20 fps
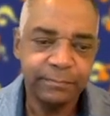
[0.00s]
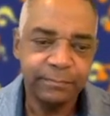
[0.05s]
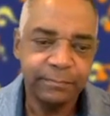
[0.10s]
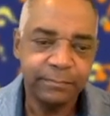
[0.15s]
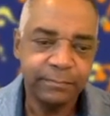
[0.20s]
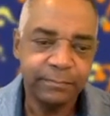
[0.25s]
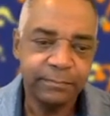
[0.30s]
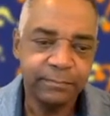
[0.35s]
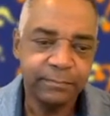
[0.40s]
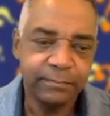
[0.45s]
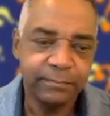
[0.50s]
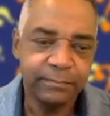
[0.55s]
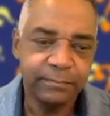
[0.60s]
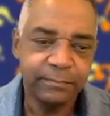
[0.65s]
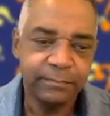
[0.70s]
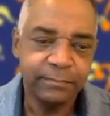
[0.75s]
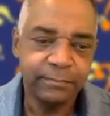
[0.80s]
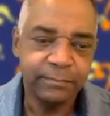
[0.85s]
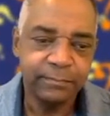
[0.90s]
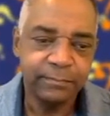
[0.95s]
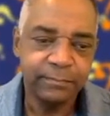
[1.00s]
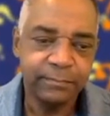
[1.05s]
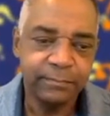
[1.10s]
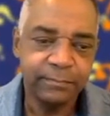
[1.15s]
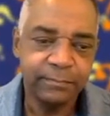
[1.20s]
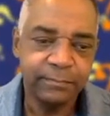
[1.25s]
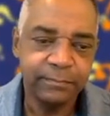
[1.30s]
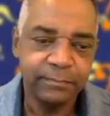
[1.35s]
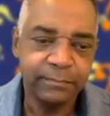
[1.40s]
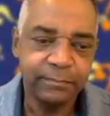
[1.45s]

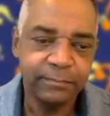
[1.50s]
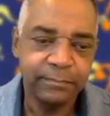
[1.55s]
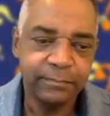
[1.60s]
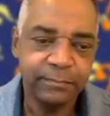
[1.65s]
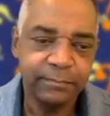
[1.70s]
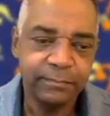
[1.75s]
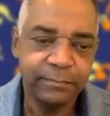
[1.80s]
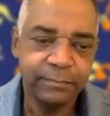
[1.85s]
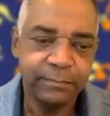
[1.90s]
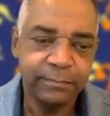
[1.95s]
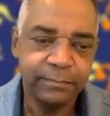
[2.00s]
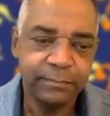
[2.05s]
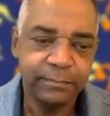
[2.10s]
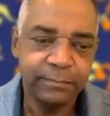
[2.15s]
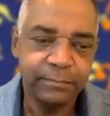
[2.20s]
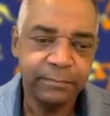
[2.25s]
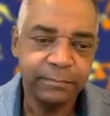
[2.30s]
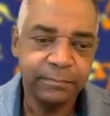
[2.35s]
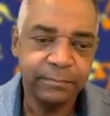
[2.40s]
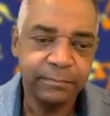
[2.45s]
(silent)